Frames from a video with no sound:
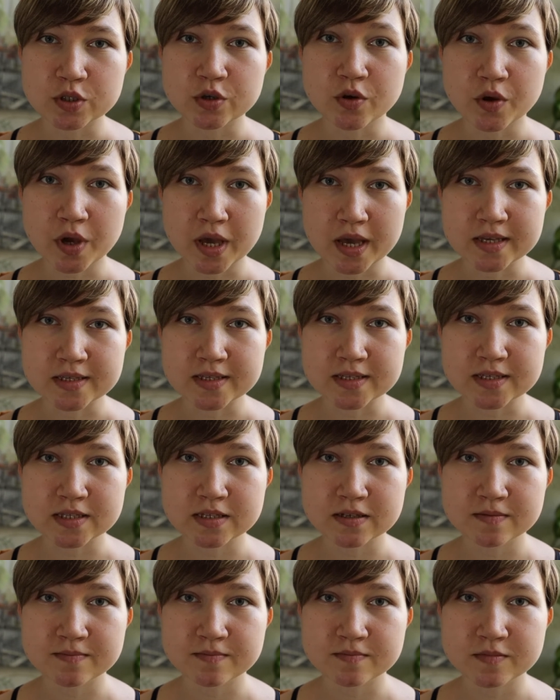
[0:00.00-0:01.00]
to
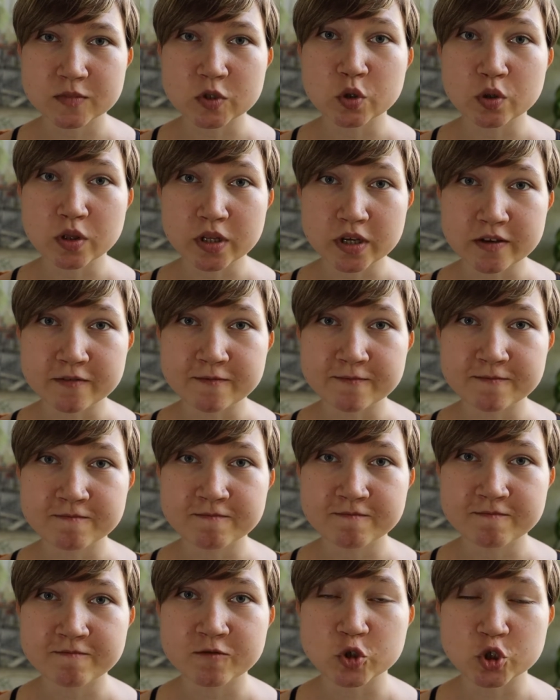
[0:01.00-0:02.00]
US to live
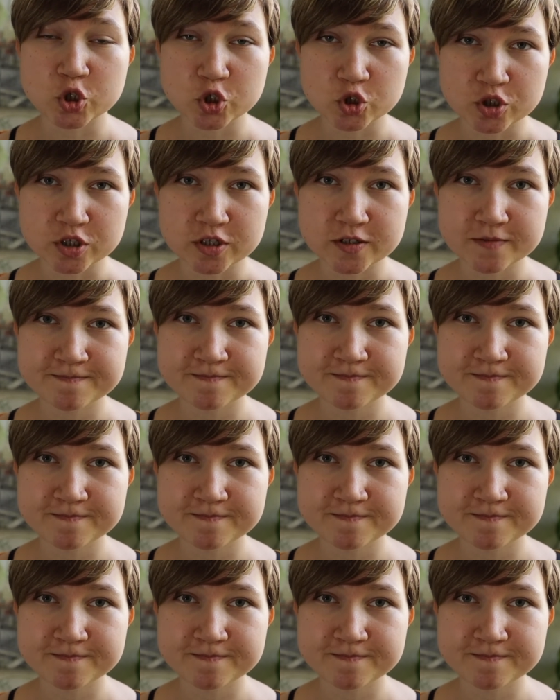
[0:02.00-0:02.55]
for sure.